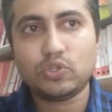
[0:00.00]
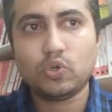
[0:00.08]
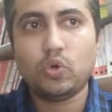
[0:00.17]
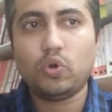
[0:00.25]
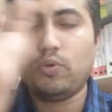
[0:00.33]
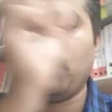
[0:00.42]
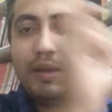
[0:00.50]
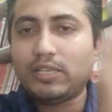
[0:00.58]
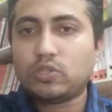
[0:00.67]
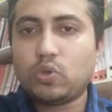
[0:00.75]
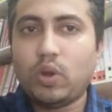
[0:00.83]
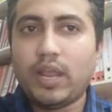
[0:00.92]
So
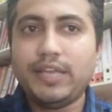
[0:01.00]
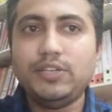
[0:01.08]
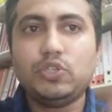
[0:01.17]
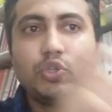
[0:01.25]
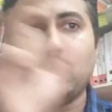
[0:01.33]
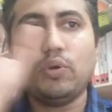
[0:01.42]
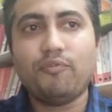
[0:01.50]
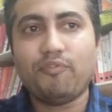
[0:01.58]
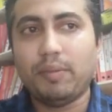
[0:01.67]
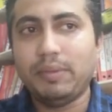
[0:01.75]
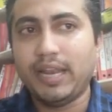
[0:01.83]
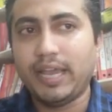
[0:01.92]
masculine to
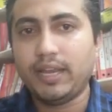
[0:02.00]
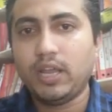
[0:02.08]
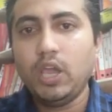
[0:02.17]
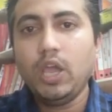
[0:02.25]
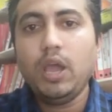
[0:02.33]
feminine.